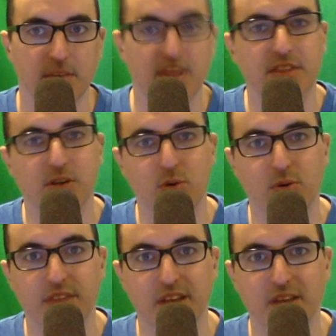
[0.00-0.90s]
But then the
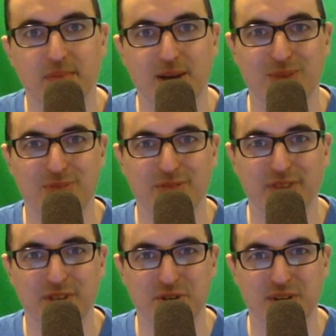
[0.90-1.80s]
cool thing about
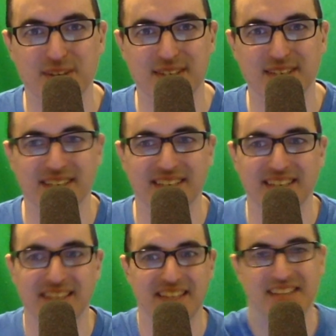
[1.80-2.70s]
professional
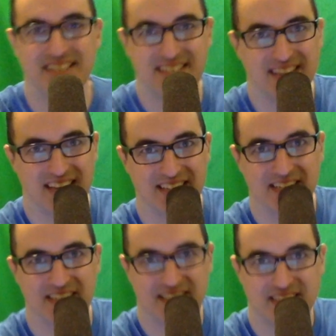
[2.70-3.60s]
wrestling these
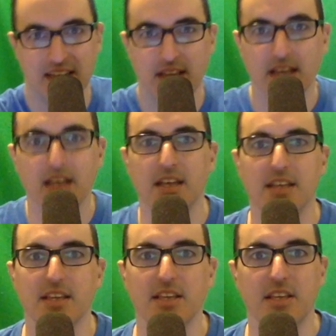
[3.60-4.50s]
days is
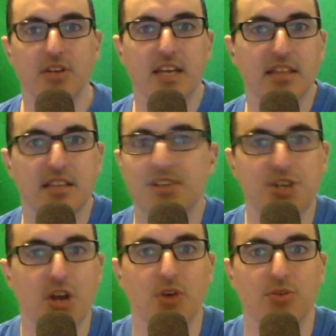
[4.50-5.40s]
you'll get
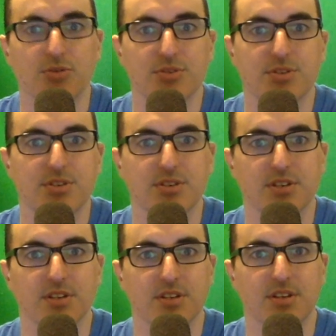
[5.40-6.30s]
these shows
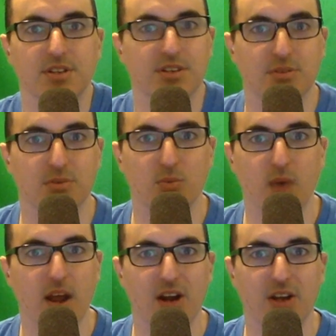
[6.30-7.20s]

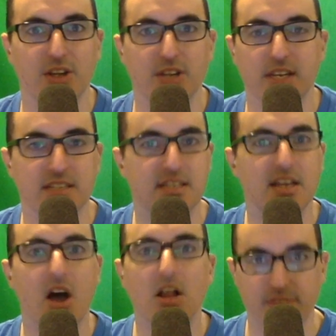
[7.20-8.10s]
where you get to
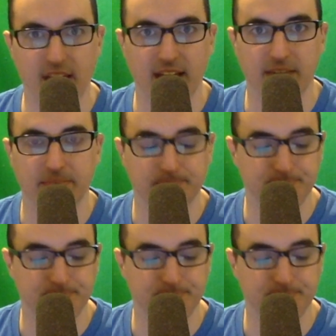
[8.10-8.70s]
see all of that.